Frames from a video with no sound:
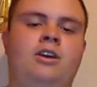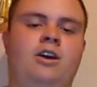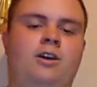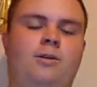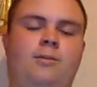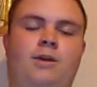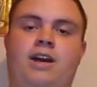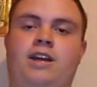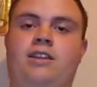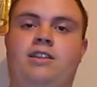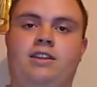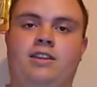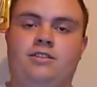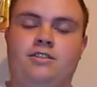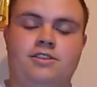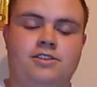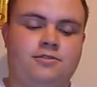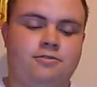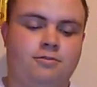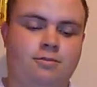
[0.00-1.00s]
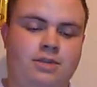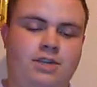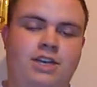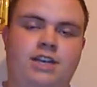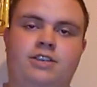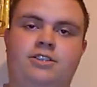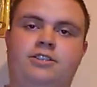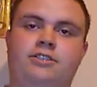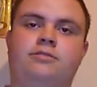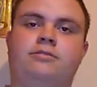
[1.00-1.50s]
I think this will be
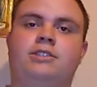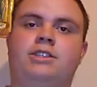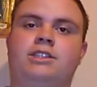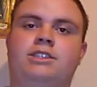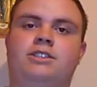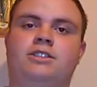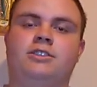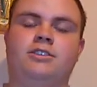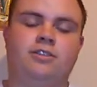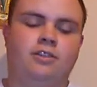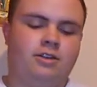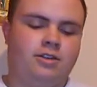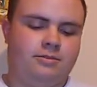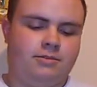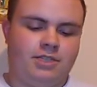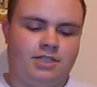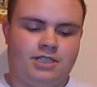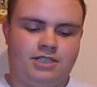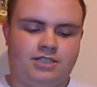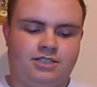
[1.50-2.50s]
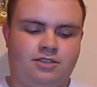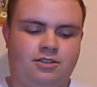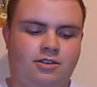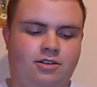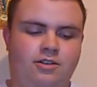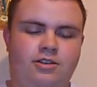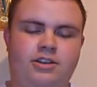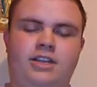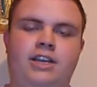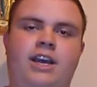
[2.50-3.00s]
actually really good on it because it
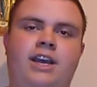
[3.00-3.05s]
already